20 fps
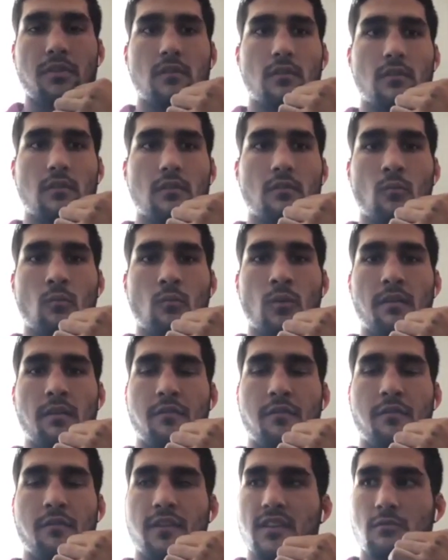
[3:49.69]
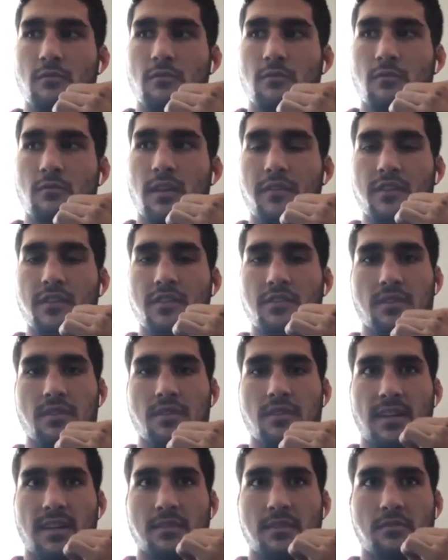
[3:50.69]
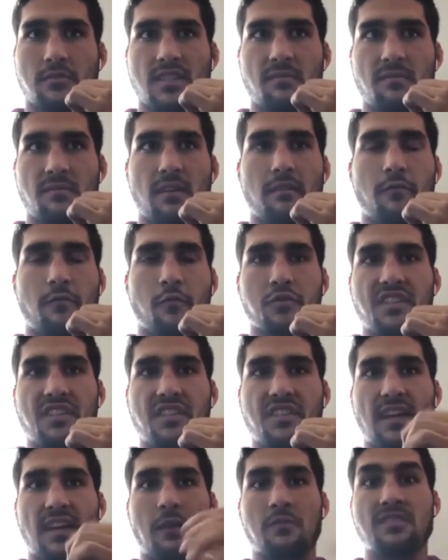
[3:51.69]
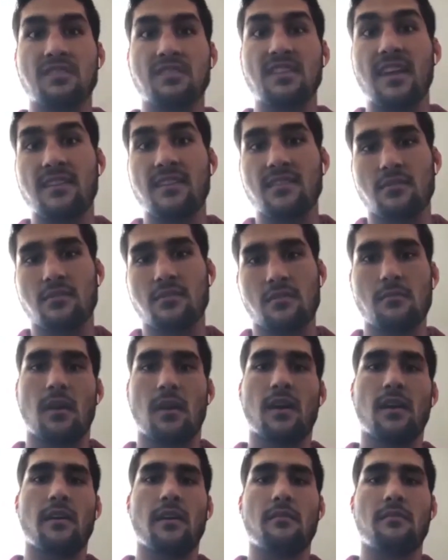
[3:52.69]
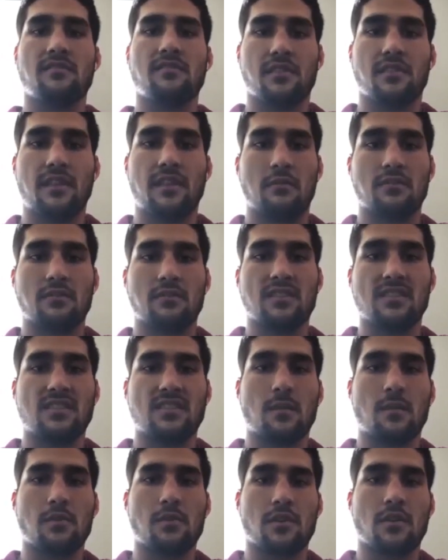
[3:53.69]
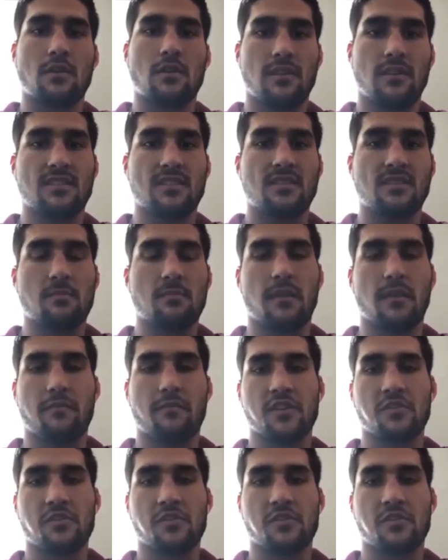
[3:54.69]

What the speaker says: When I finished with the national team at 14, I was entering so that was the summer going into my freshman year.